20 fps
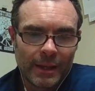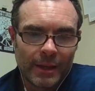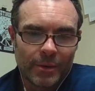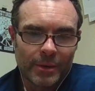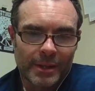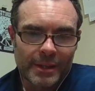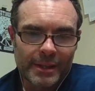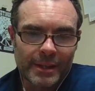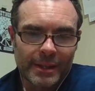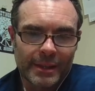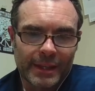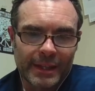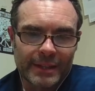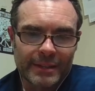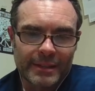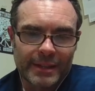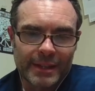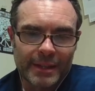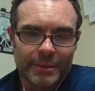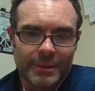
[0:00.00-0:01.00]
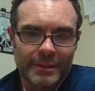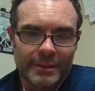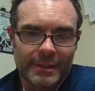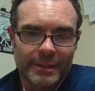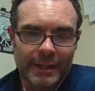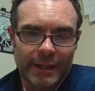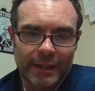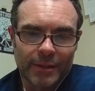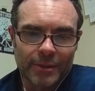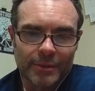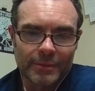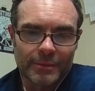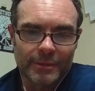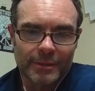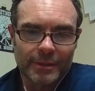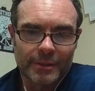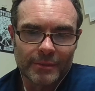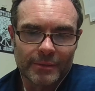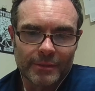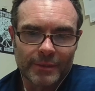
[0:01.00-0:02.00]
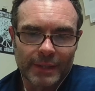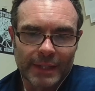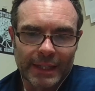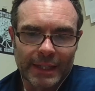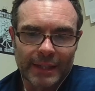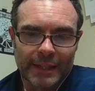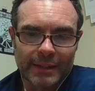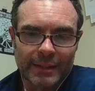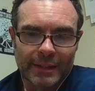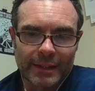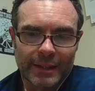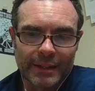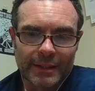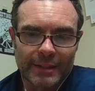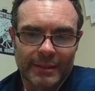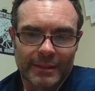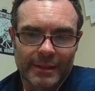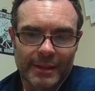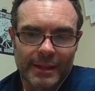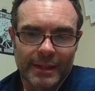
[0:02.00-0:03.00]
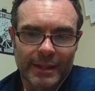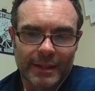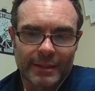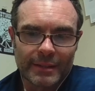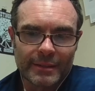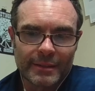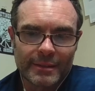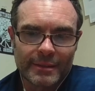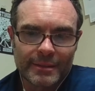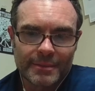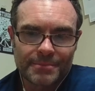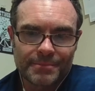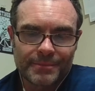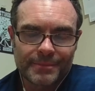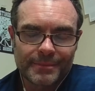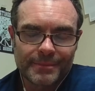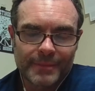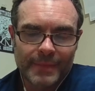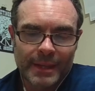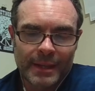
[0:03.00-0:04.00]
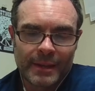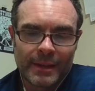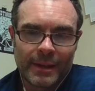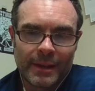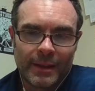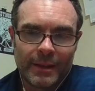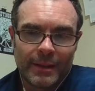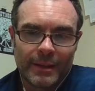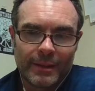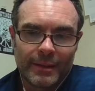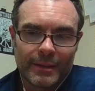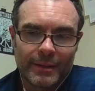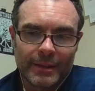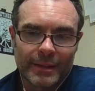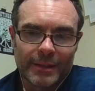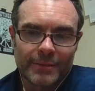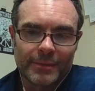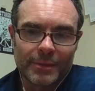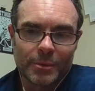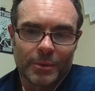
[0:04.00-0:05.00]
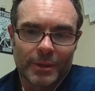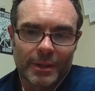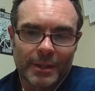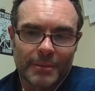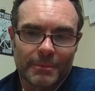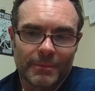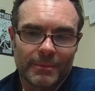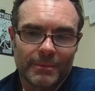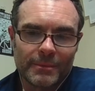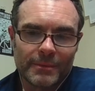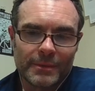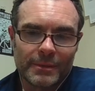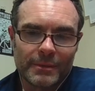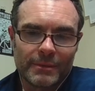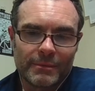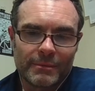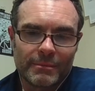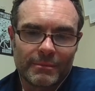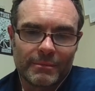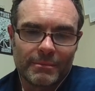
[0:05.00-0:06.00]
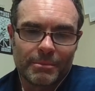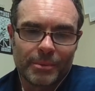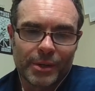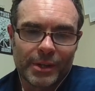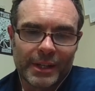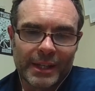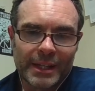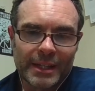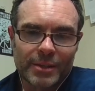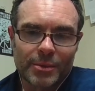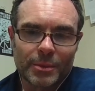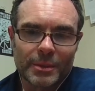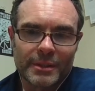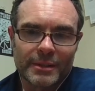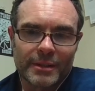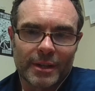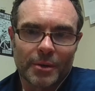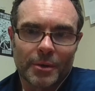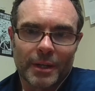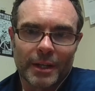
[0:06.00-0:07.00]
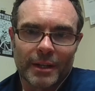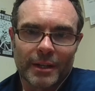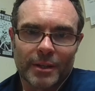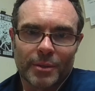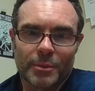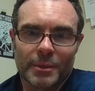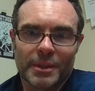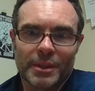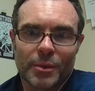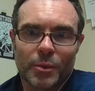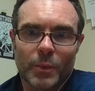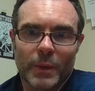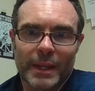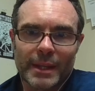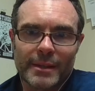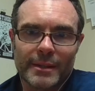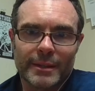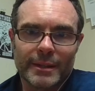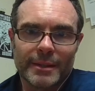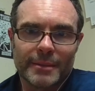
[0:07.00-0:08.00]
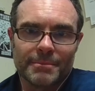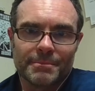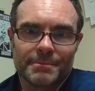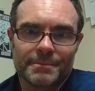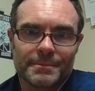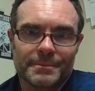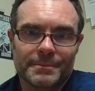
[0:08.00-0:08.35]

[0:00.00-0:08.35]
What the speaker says: one of the things they would say over and over again is that, like, if you want to predict what's going on with the weather,